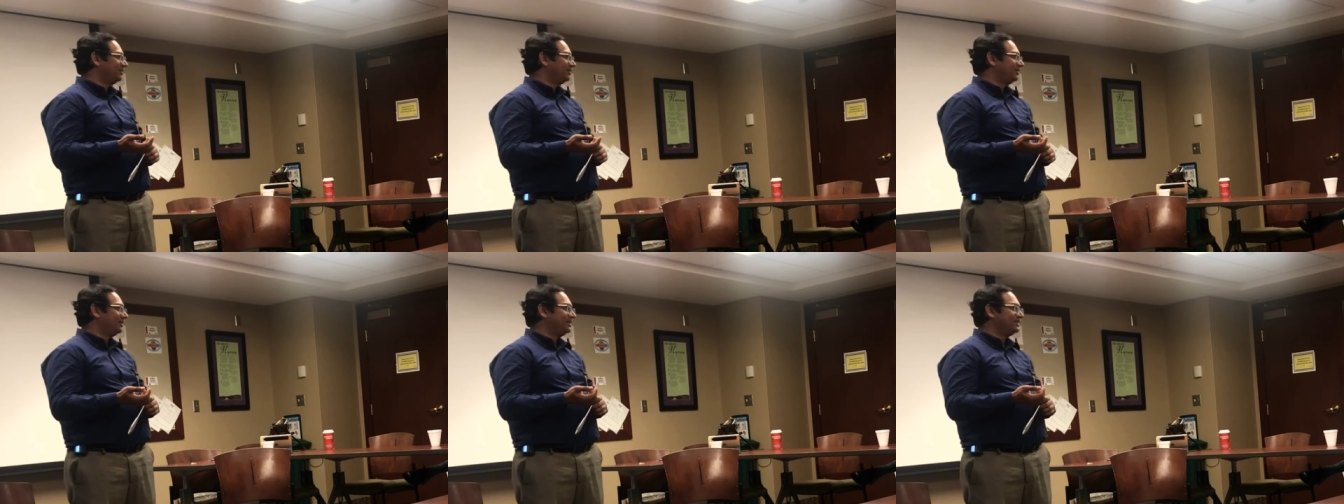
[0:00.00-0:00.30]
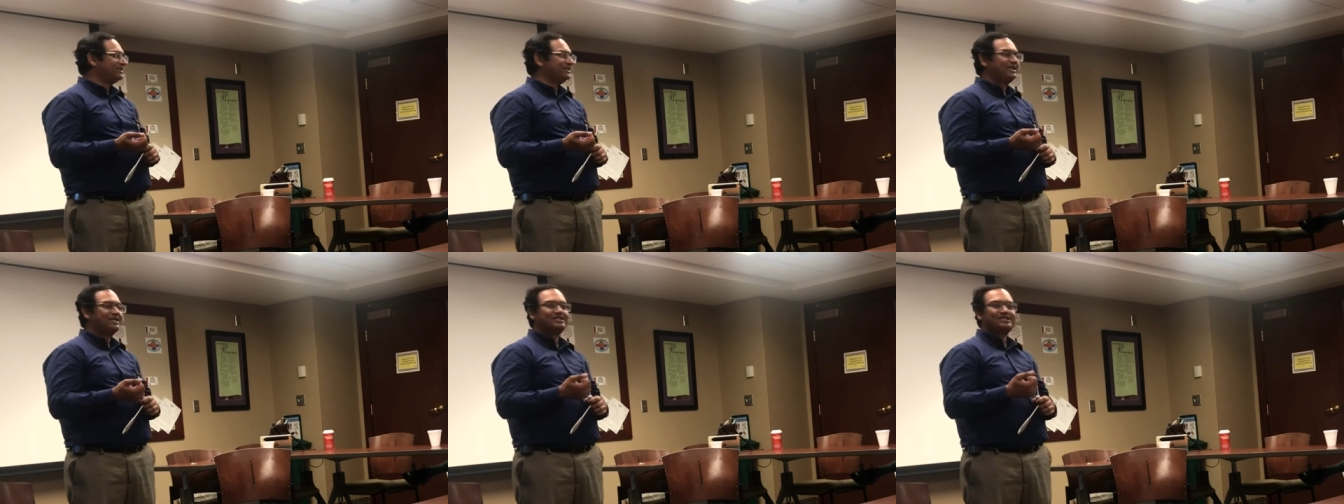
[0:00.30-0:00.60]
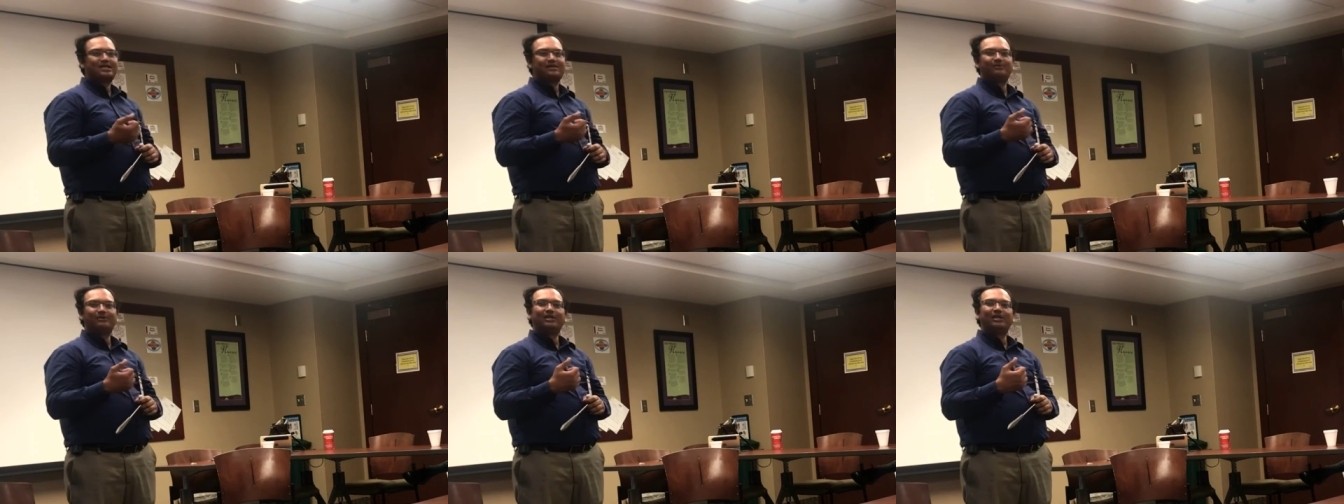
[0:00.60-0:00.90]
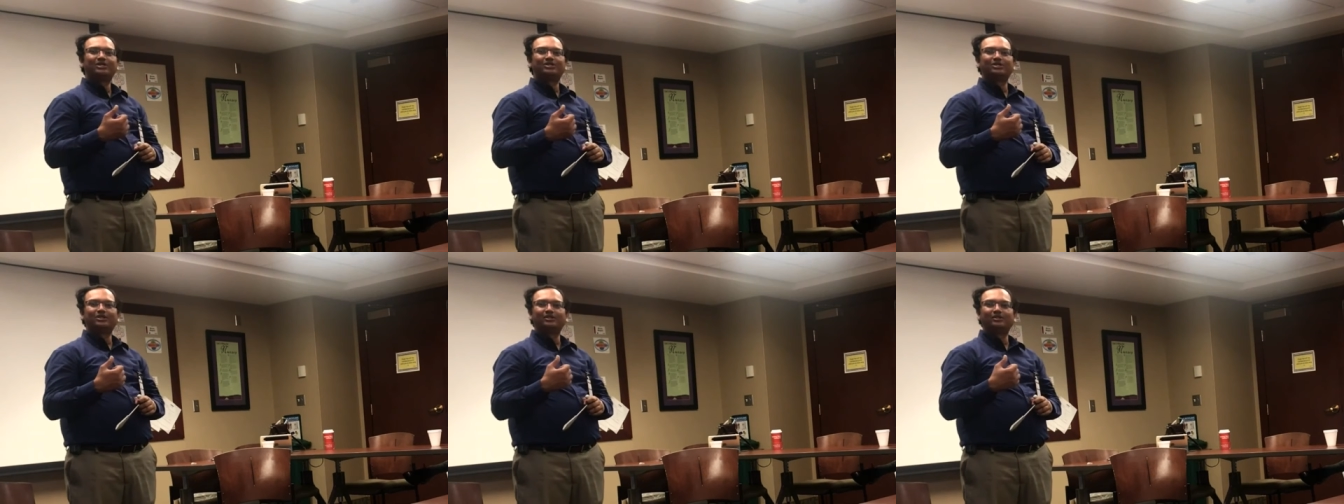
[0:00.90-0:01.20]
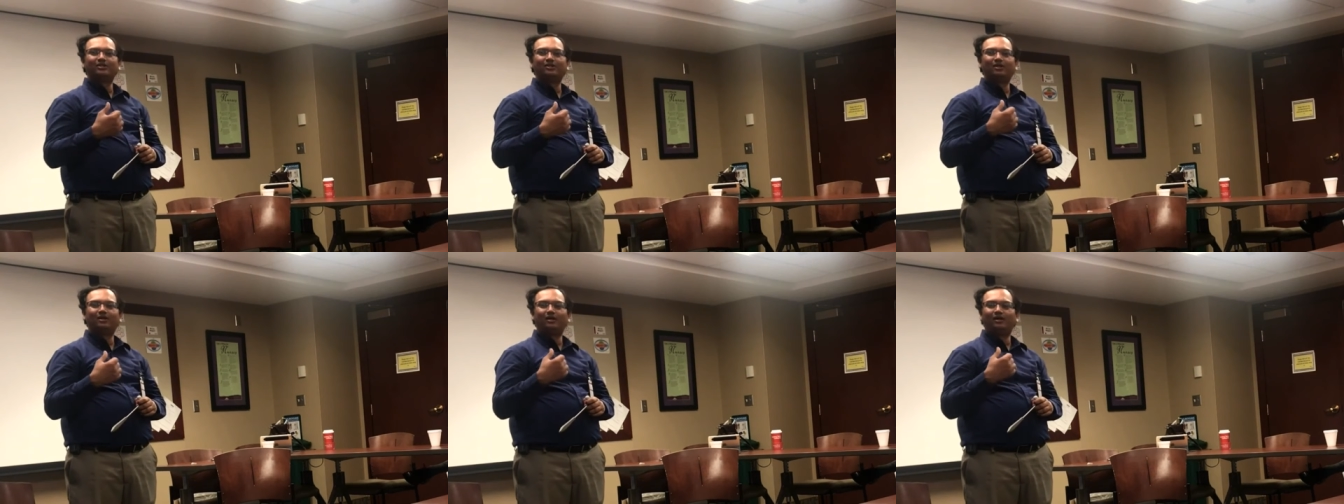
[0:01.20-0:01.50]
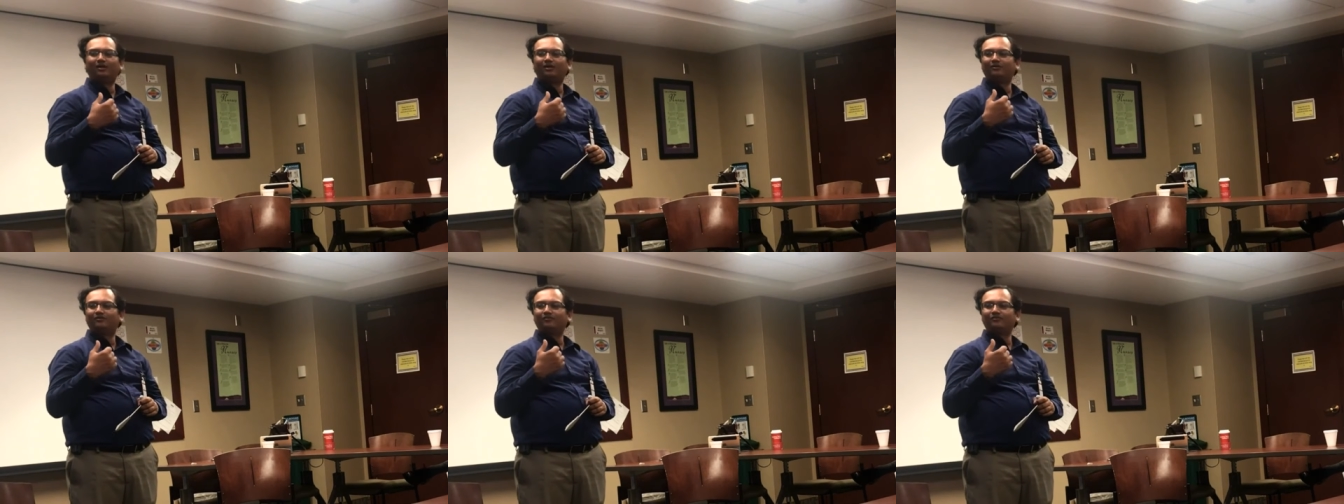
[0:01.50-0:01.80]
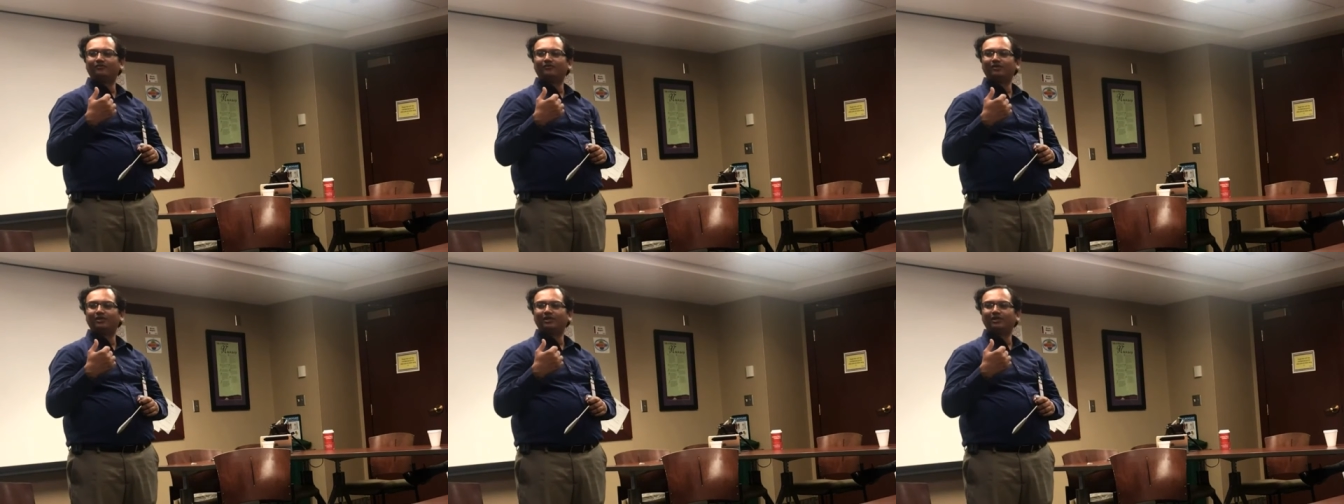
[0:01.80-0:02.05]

There is an examination of